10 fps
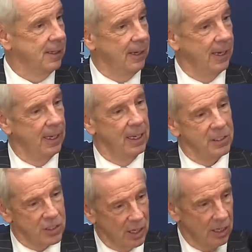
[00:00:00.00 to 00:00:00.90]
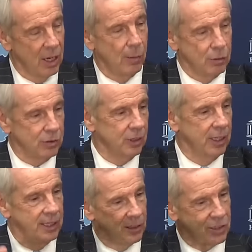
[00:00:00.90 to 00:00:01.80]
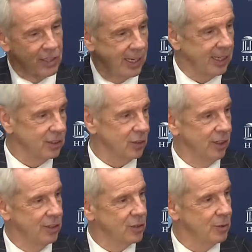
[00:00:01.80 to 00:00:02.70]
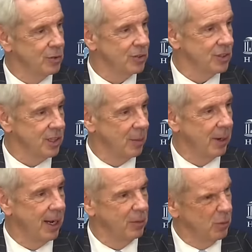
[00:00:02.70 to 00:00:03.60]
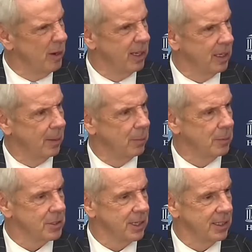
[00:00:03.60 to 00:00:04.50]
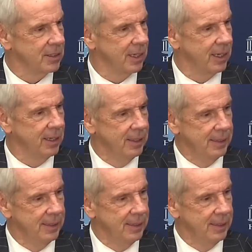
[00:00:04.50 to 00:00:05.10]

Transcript: And they set a double screen, and the second screener is supposed to step out, and made a couple mistakes there.